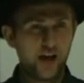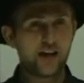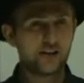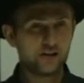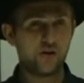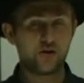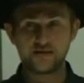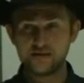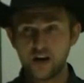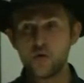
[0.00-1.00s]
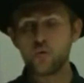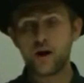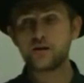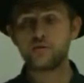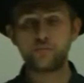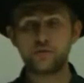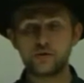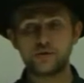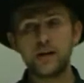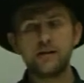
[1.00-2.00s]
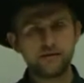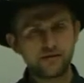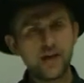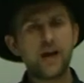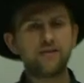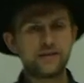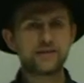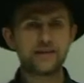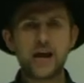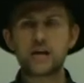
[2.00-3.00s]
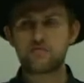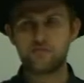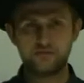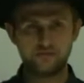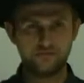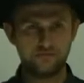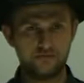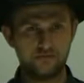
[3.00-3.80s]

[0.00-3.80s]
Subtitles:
A flag and a clock. Is there a way to say they are the same?